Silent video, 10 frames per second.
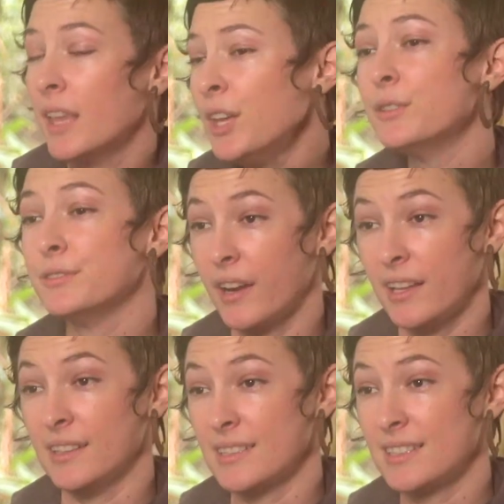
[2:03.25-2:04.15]
they're your
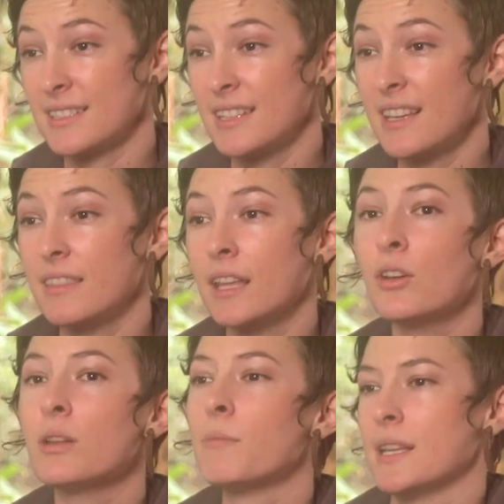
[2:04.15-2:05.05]
friends. They're
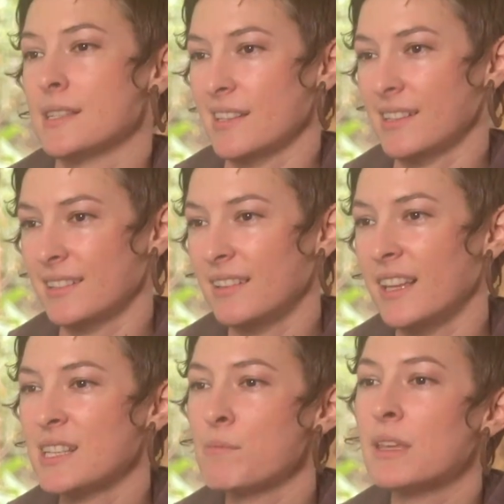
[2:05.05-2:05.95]
not a medicine.
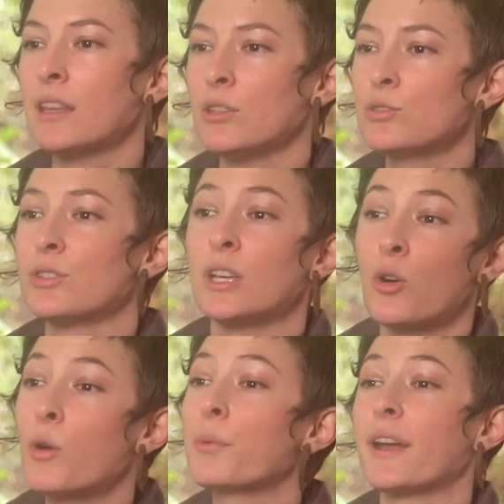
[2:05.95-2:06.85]
They're something that you should
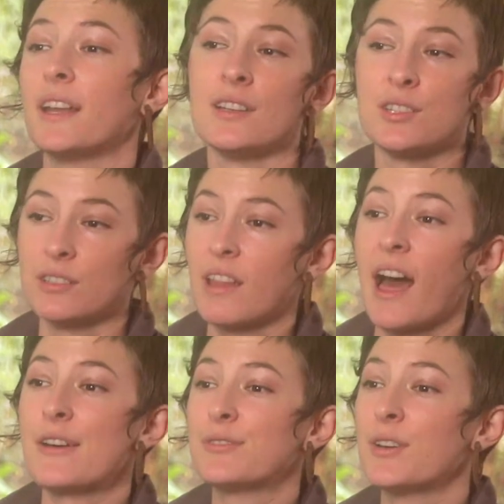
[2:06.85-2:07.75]
incorporate into your
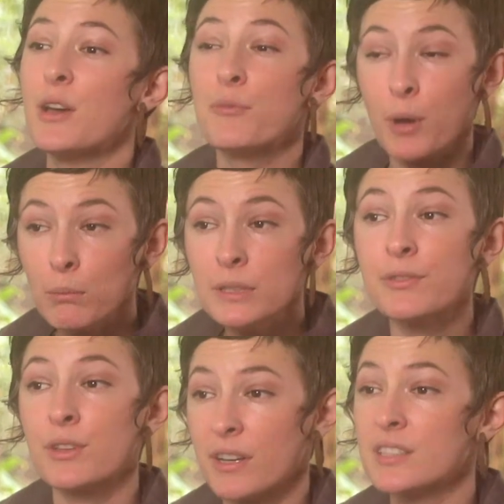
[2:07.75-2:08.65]
life, probably
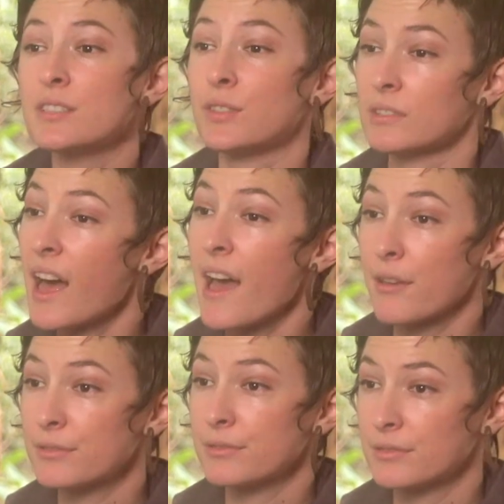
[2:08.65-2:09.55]
for the rest of your life.
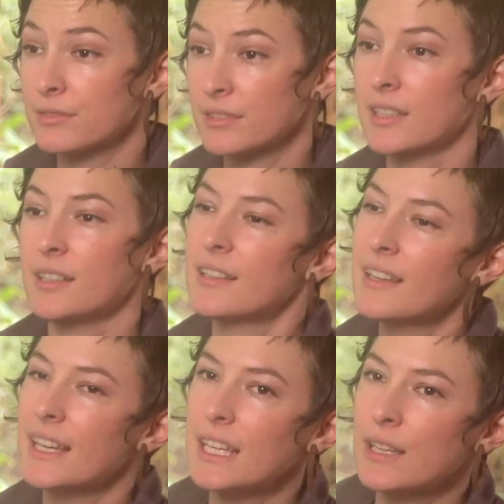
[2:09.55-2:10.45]

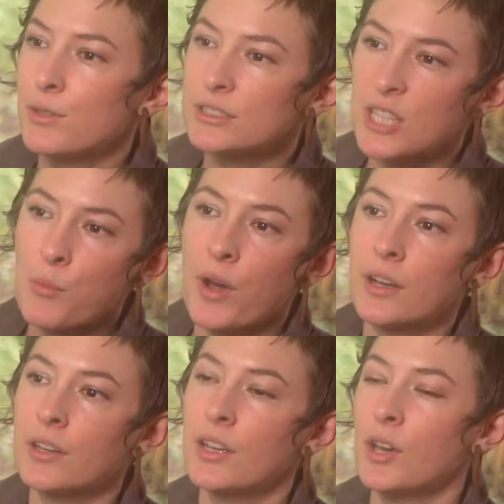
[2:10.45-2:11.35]
If you're
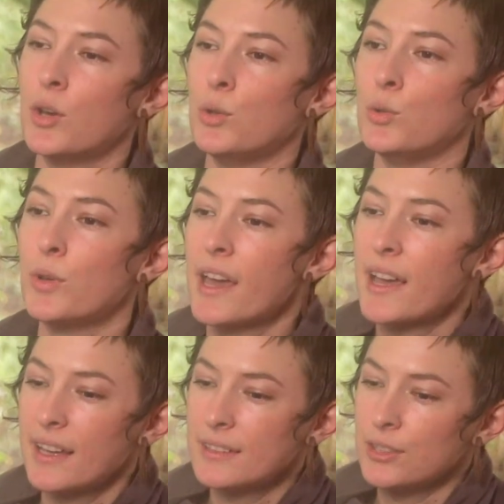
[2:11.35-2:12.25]
someone who,
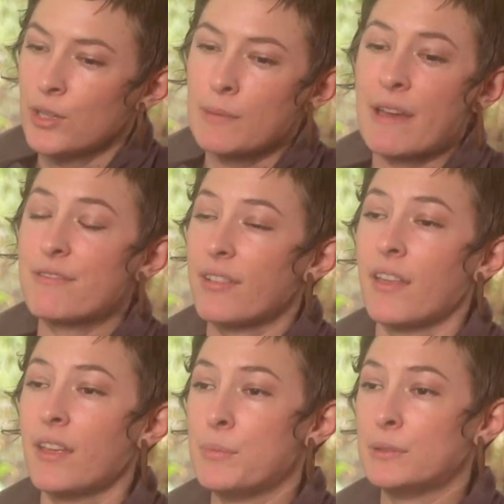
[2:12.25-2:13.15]
you know, like my
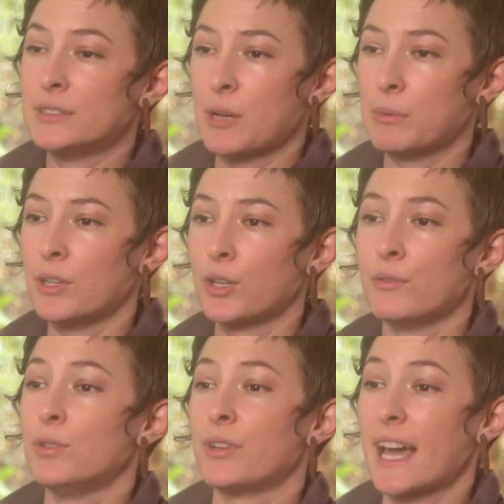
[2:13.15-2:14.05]
father builds up a lot
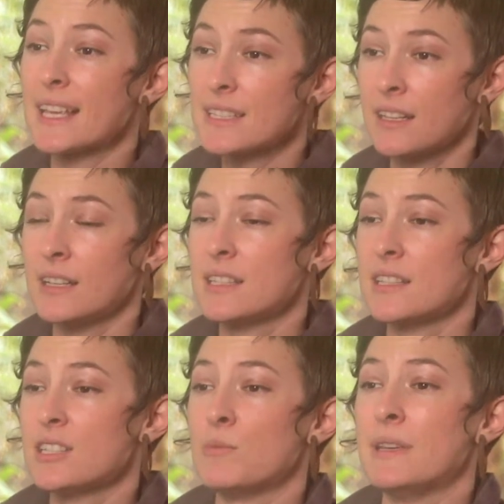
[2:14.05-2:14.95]
of uric acid in his
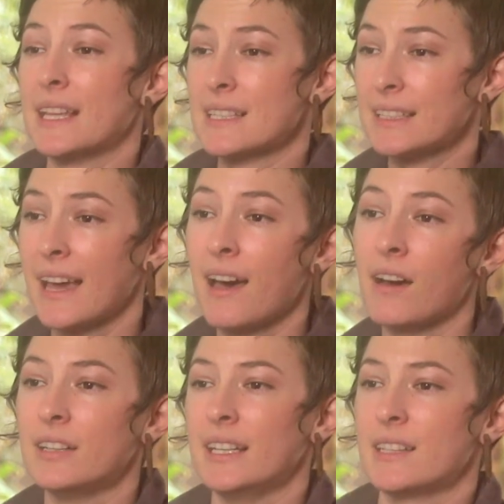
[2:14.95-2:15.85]
system, he gets
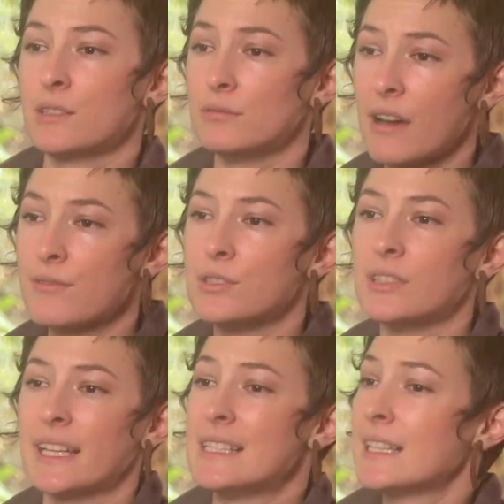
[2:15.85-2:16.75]
gout, he gets gravel,
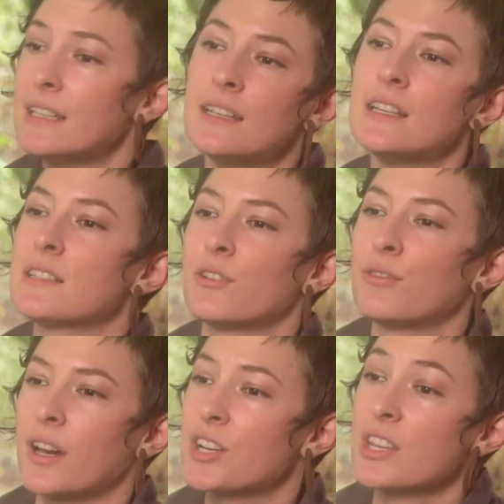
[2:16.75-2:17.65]
like his kidneys
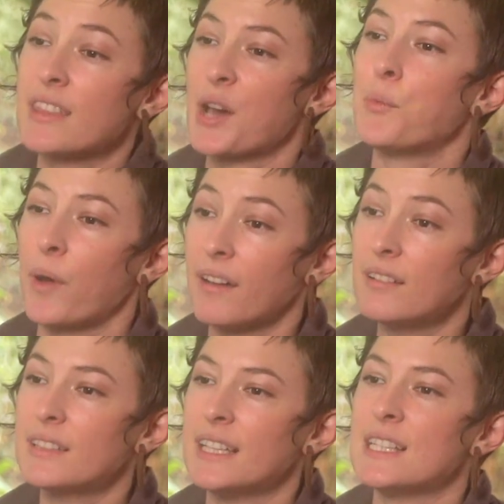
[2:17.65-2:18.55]
don't function that
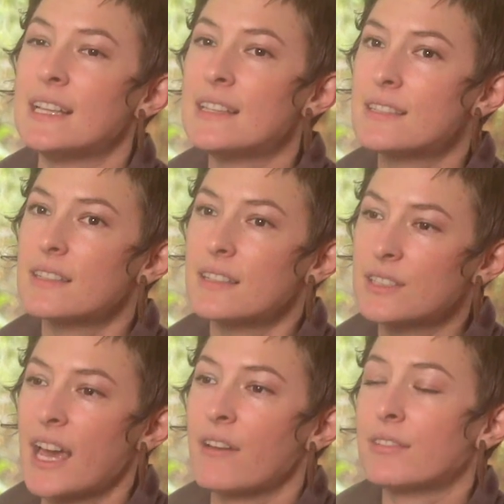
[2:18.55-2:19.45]
well. He needs
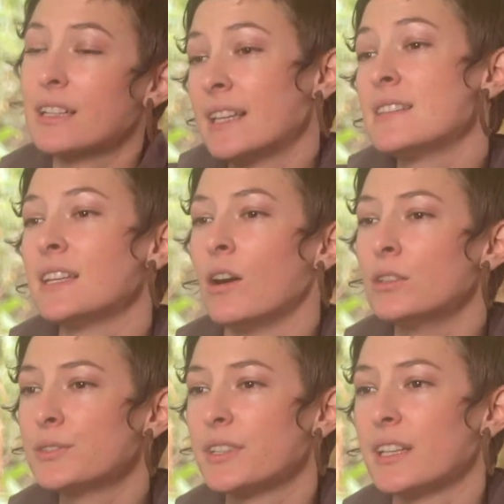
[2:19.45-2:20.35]
to have cleansing
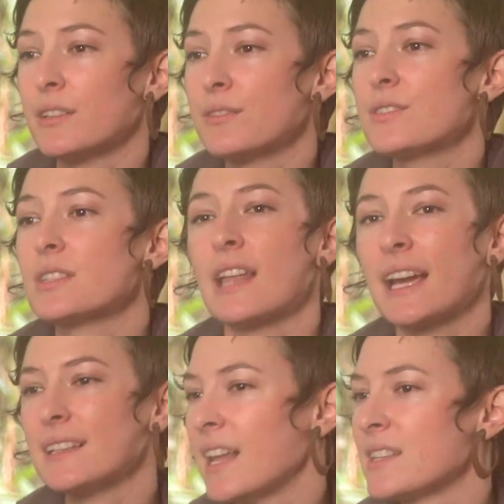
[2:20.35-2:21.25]
alternatives,
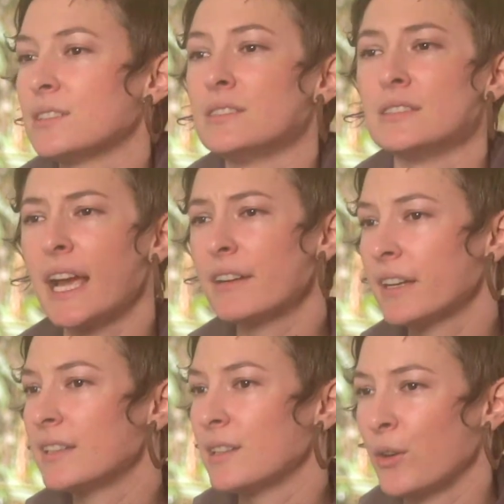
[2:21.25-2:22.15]
like nettle, like
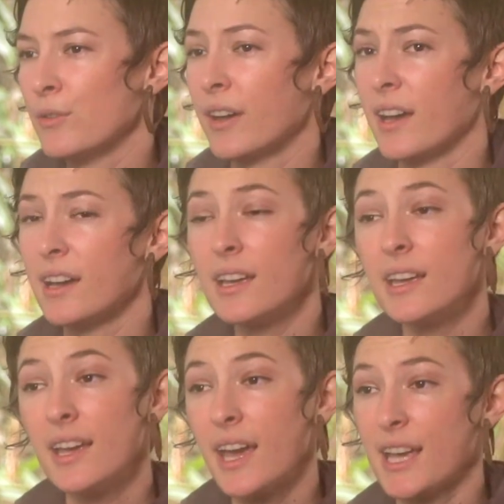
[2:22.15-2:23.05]
red clover,
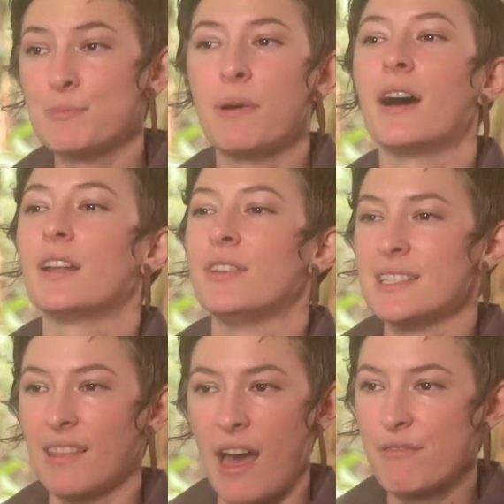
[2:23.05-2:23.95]
as part of
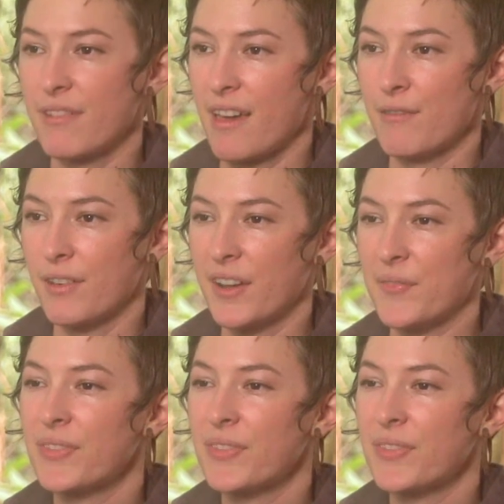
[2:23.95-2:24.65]
his life forever.